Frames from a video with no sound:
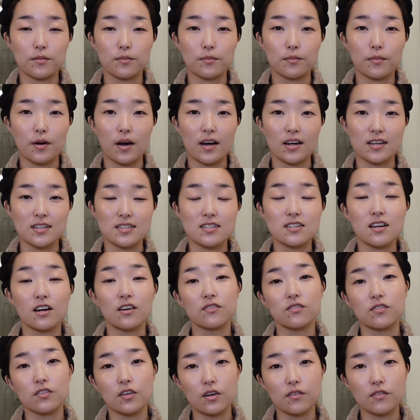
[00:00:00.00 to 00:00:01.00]
my
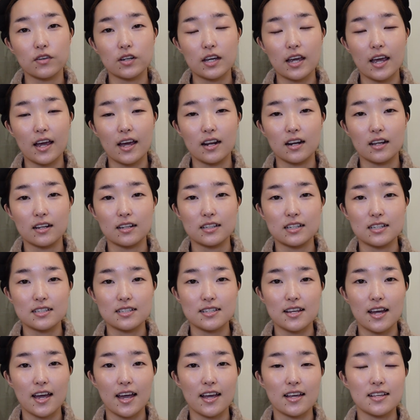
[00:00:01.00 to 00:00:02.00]
self-love again these
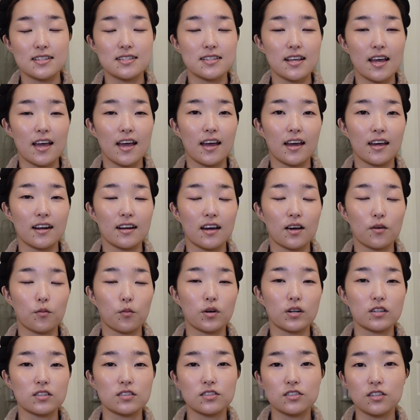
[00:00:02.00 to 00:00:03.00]
days, and I
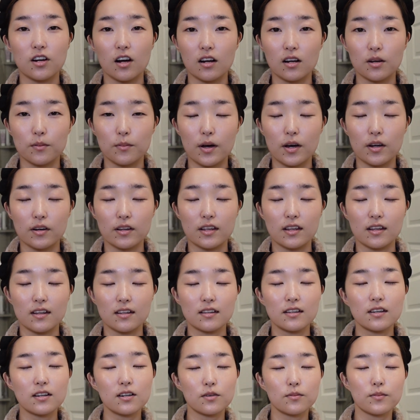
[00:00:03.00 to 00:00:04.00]
wanted to talk about it a
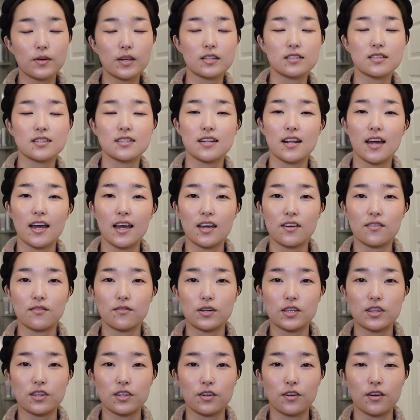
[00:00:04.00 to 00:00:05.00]
little bit today
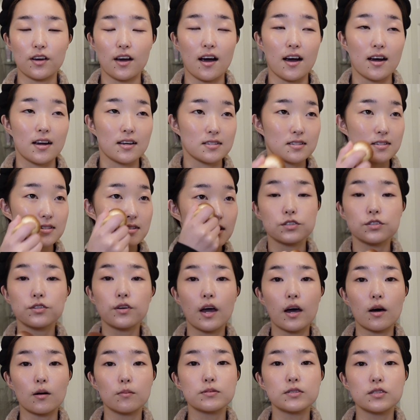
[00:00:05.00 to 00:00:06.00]
with you guys to
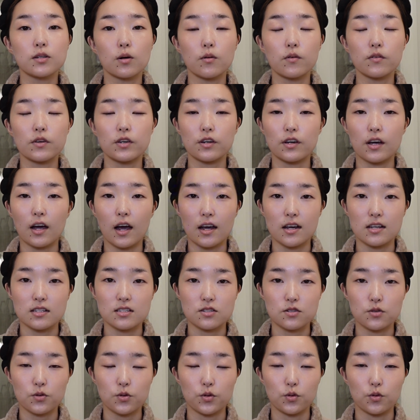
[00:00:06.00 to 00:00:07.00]
help some of you
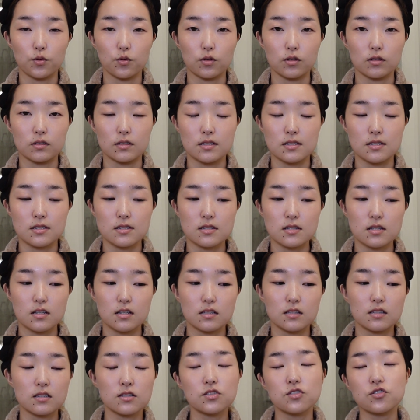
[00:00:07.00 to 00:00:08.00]
guys who is
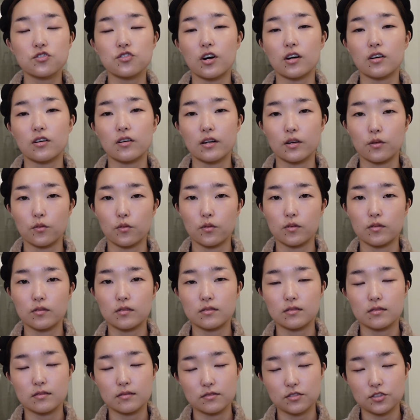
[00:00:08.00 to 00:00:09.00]
struggling
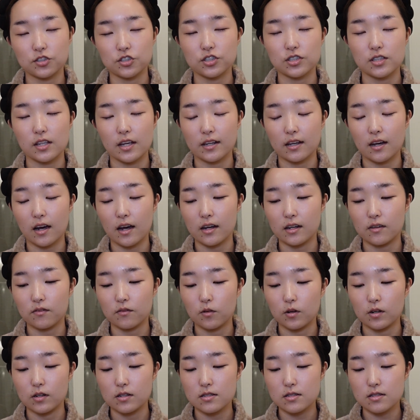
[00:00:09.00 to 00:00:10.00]
just like I
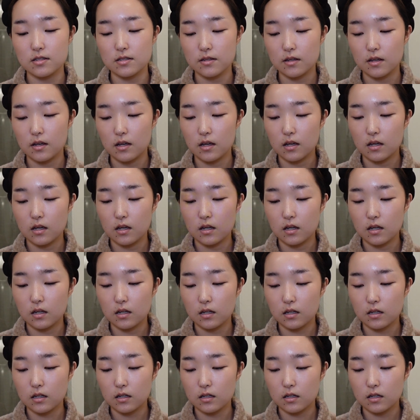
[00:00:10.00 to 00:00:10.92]
was. First,